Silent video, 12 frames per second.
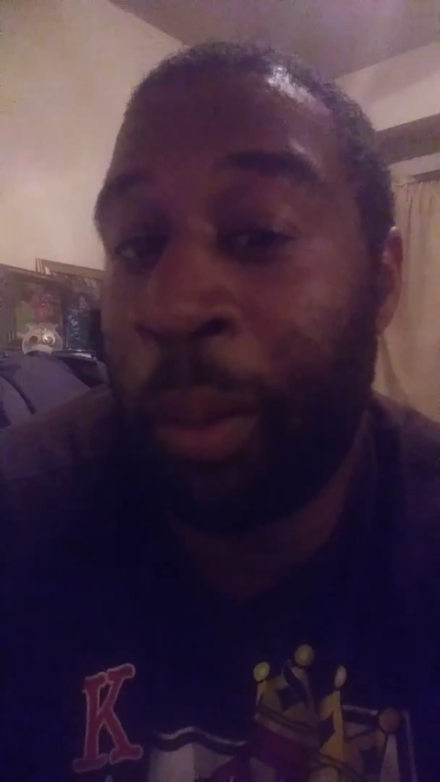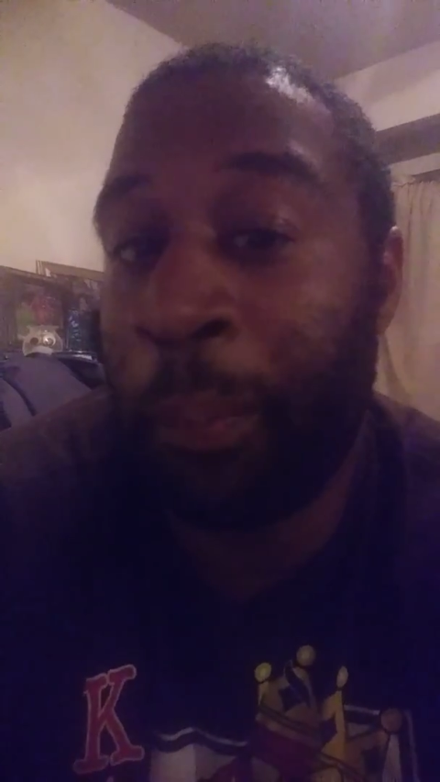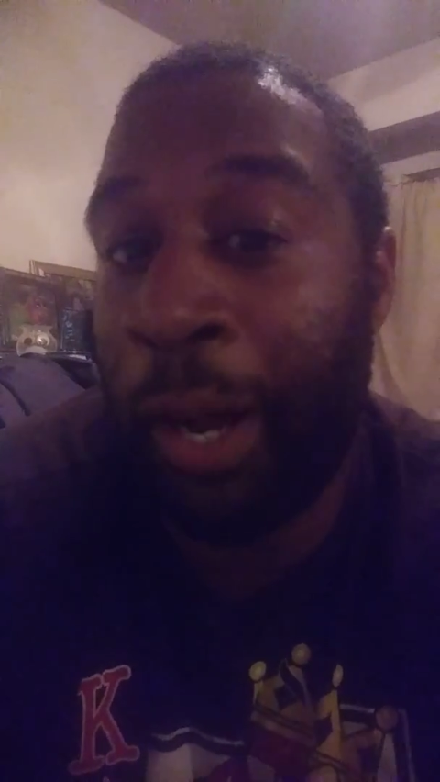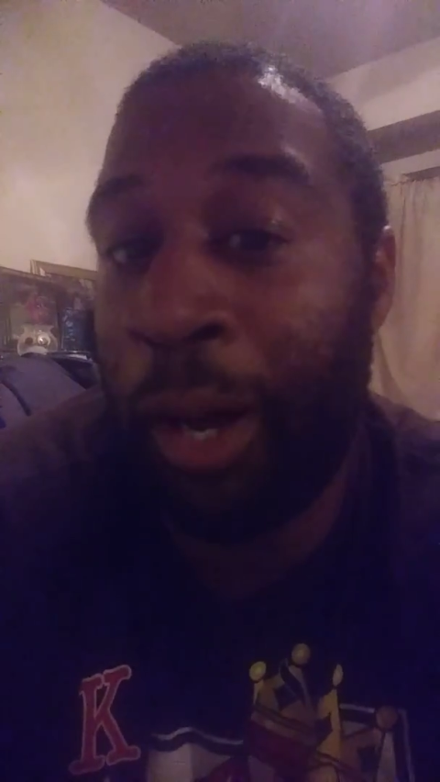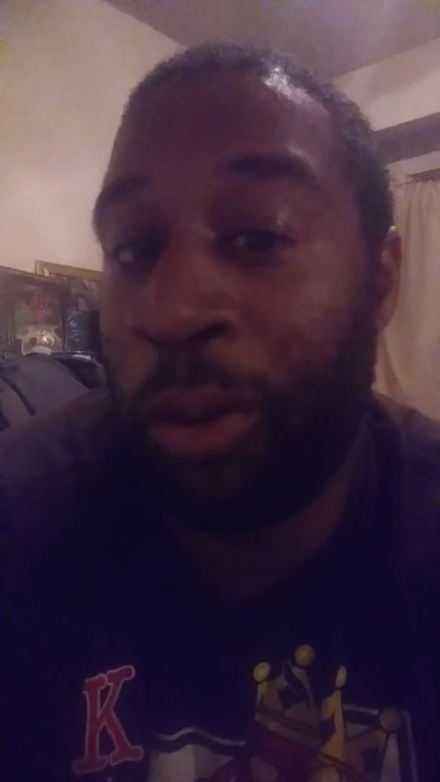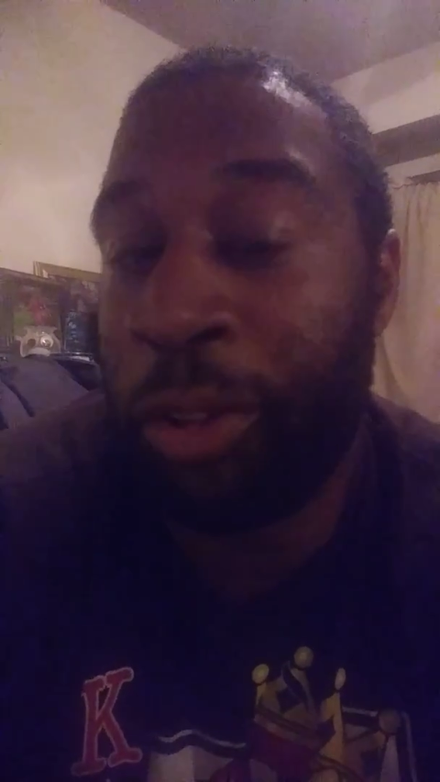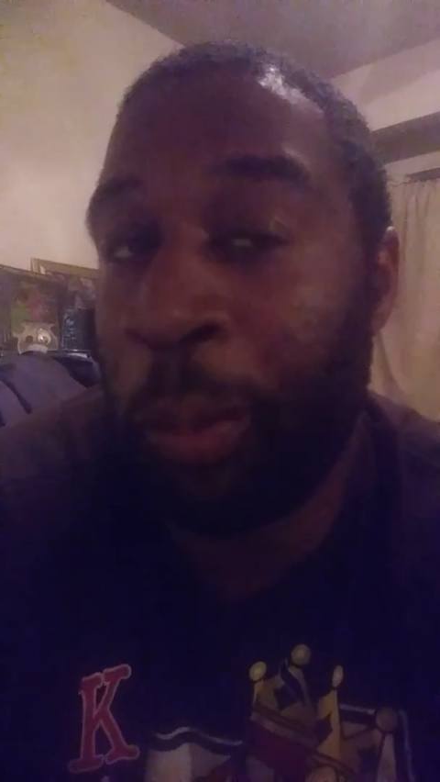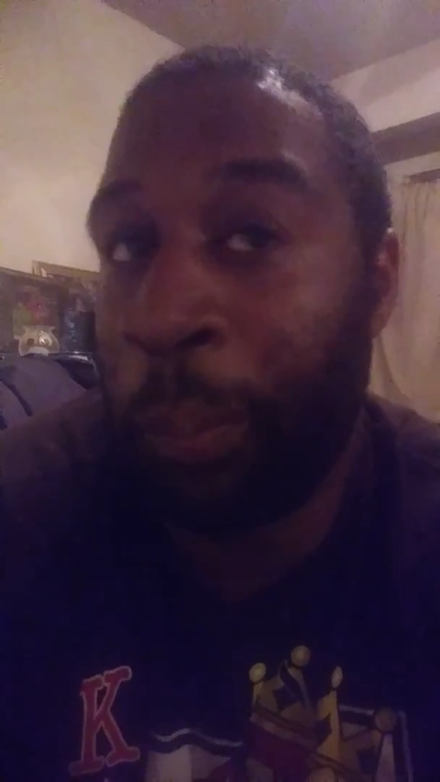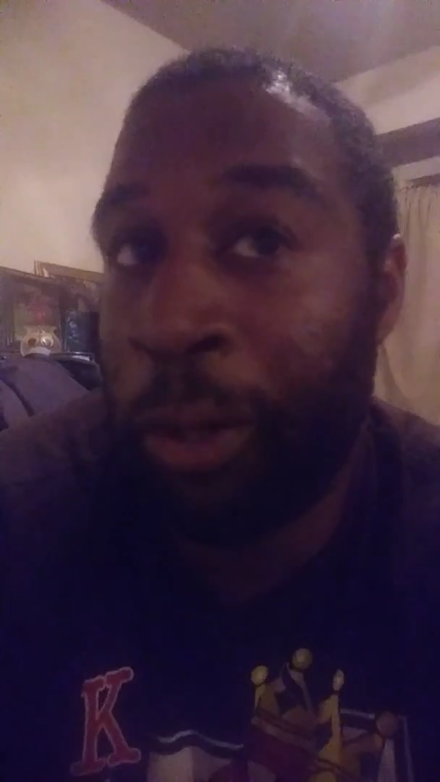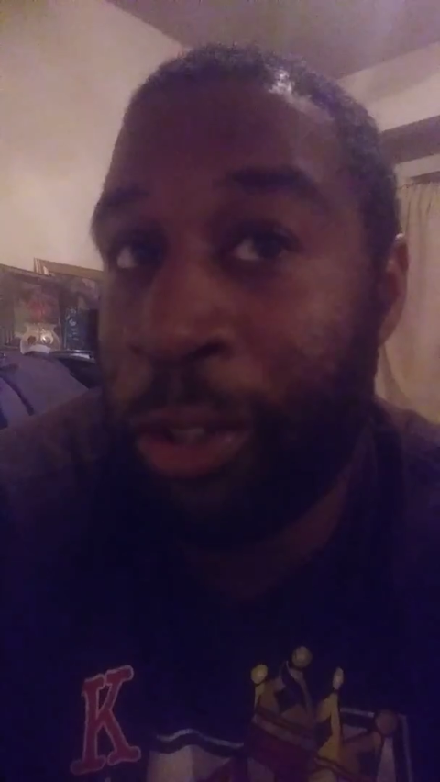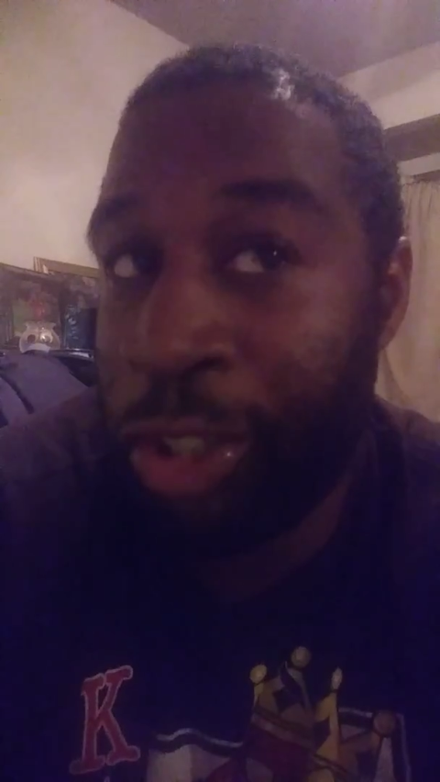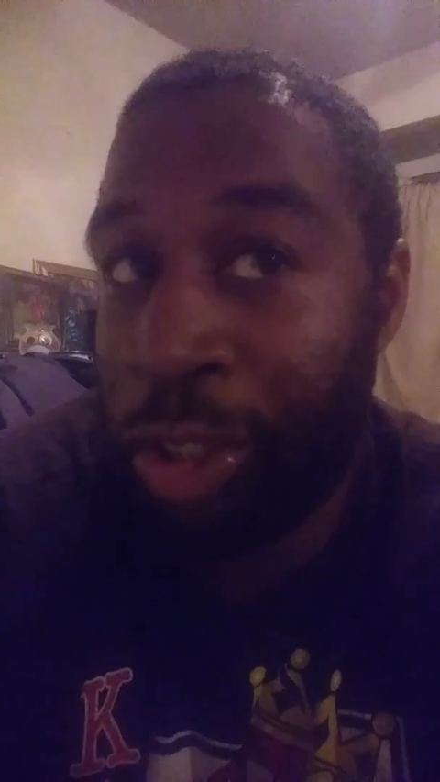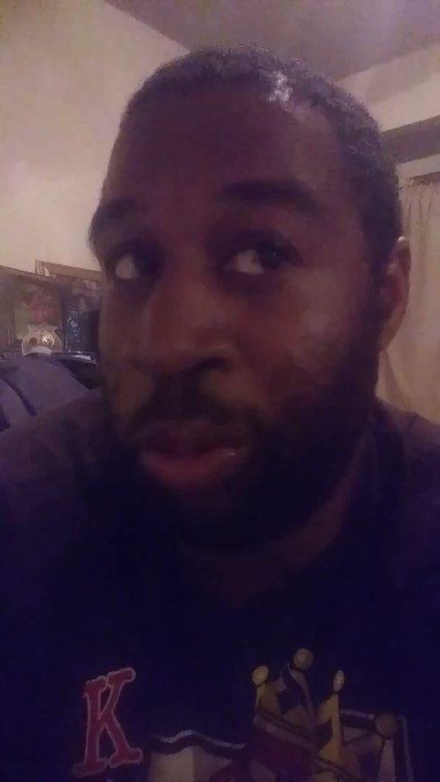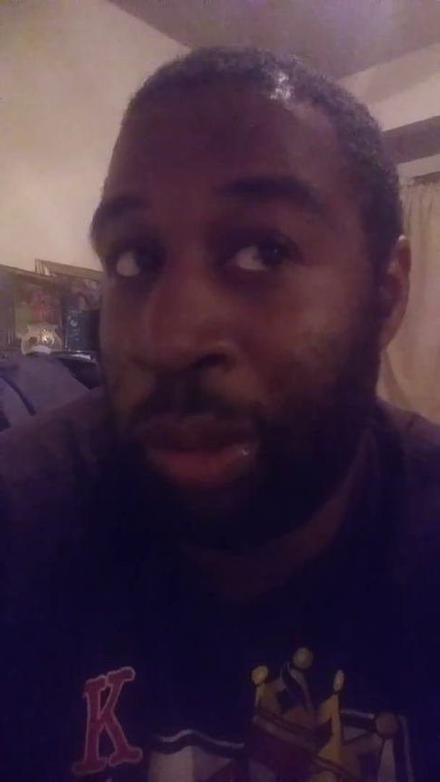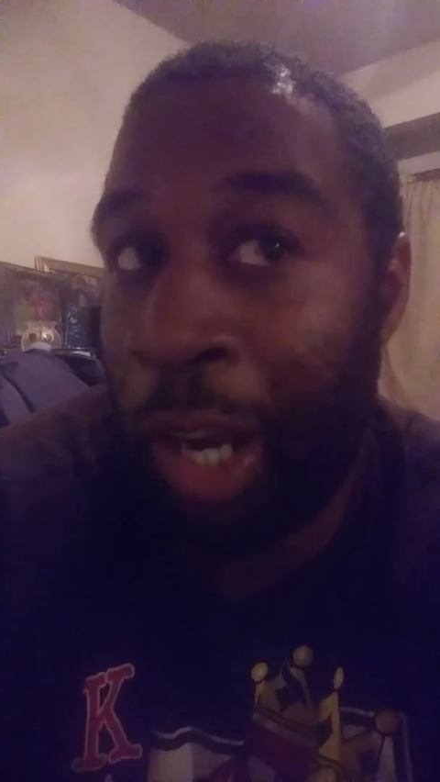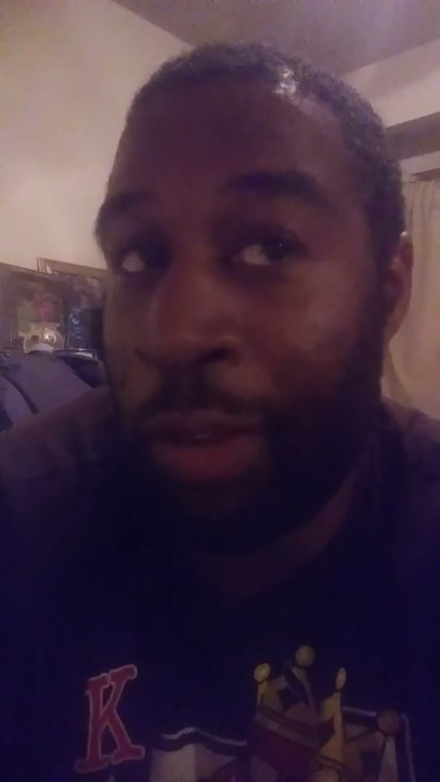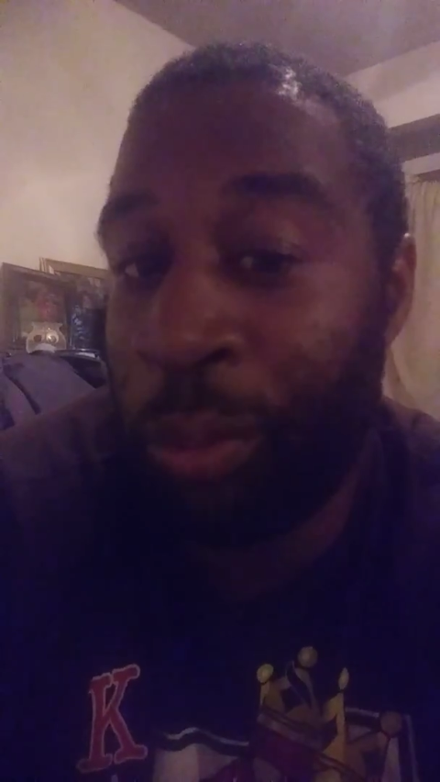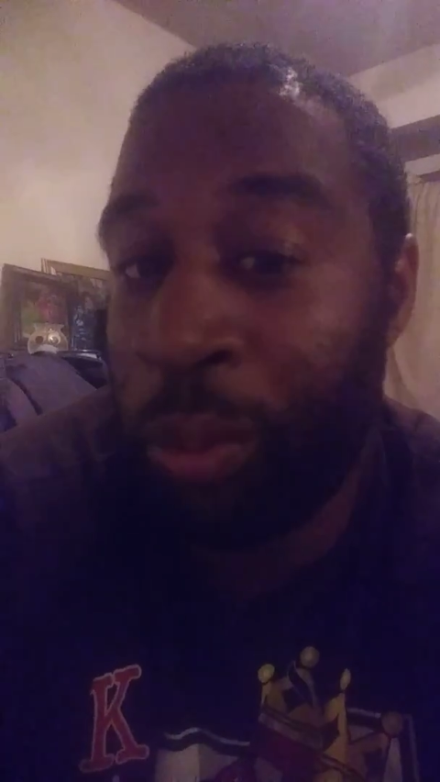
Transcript: about your personal life.